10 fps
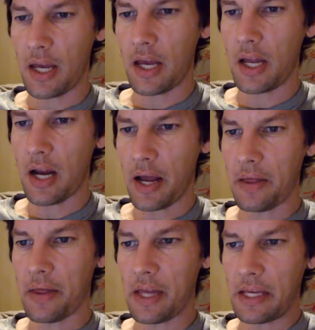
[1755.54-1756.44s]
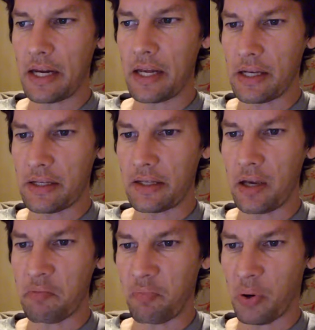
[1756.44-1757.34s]
I think it is
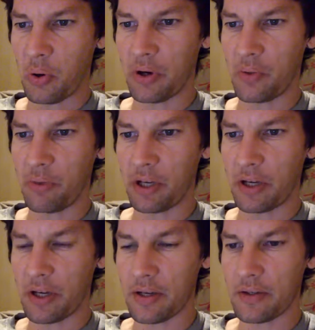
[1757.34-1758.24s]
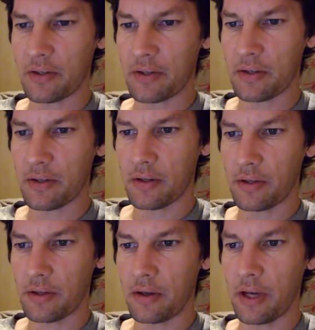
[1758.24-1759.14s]
important because
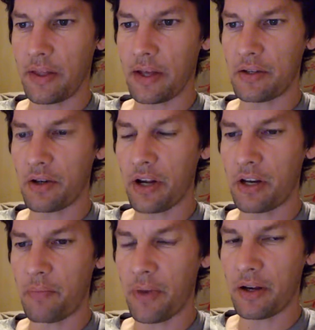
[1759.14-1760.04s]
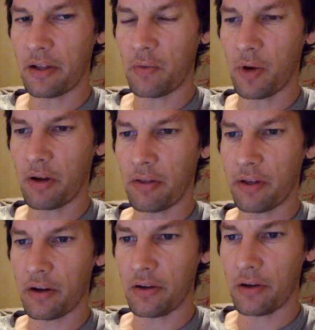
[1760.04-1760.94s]
unless you're independently
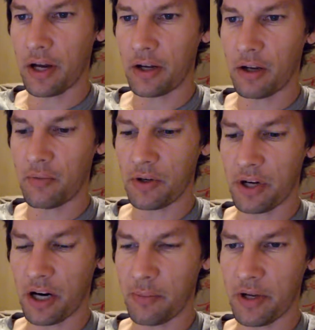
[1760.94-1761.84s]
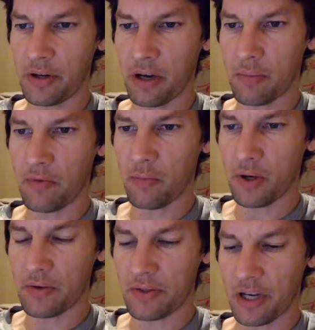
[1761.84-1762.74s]
wealthy or you got a good retirement coming from
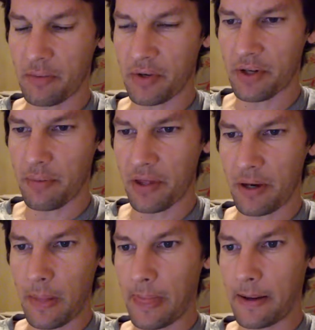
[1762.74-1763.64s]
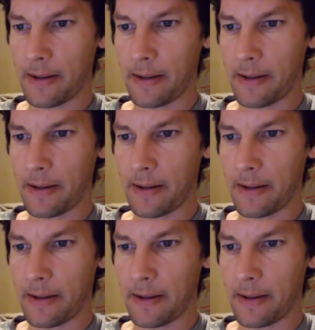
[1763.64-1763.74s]
Uncle Sam or something,